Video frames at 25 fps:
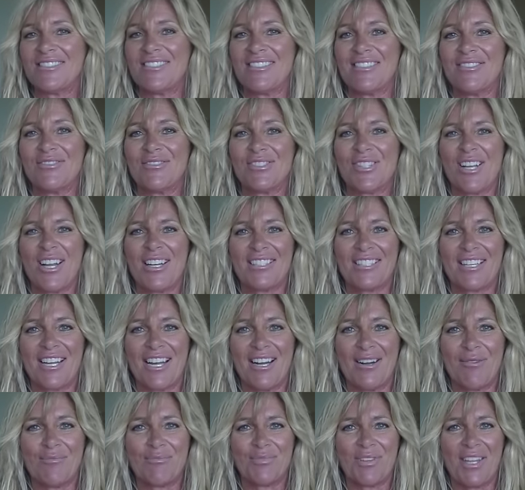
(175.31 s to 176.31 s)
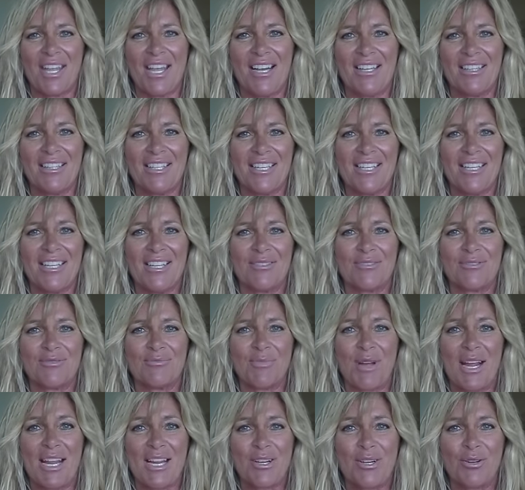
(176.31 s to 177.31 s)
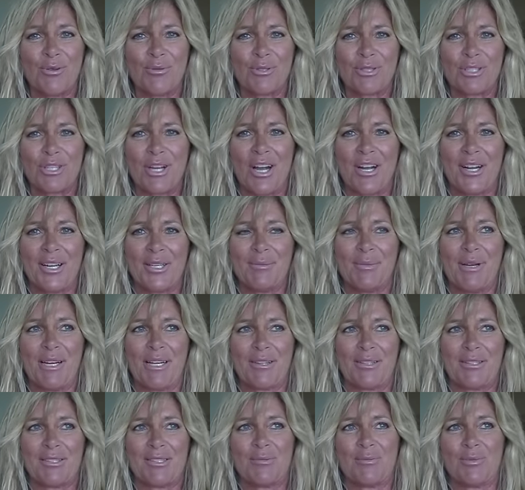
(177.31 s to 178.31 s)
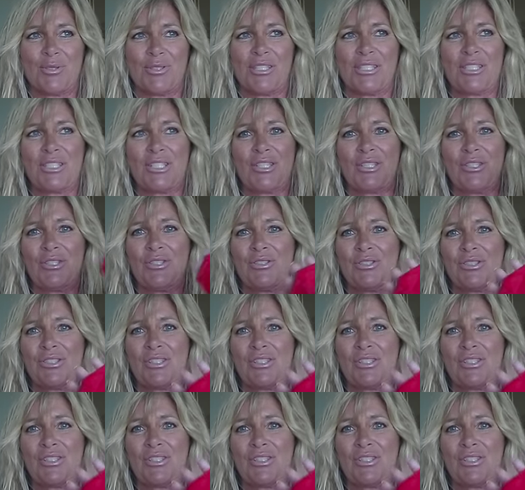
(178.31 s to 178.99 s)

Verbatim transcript: uh, it was on um, Kelly and Michael were talking about it this morning too.